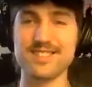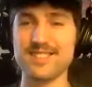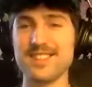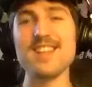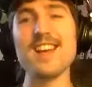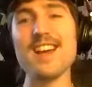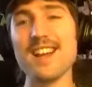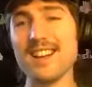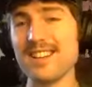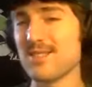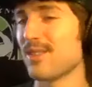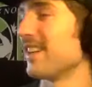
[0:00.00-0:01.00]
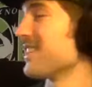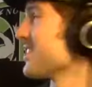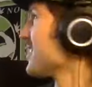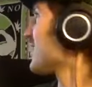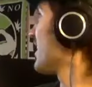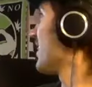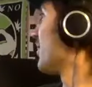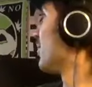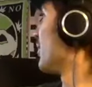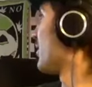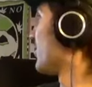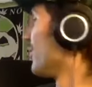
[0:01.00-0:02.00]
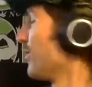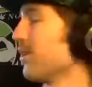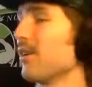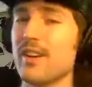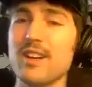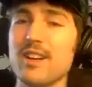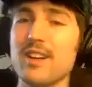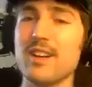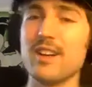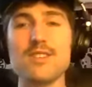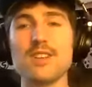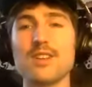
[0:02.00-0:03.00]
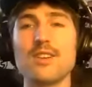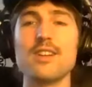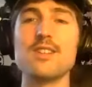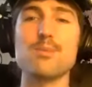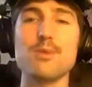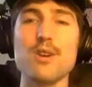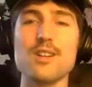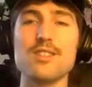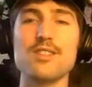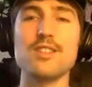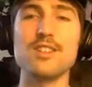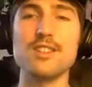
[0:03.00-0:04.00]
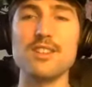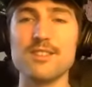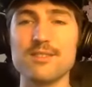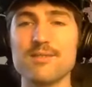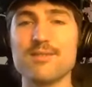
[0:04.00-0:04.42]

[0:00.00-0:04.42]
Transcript: Yeah, literally, and it says King of Rock and Roll on it, so it's like good inspiration, you know.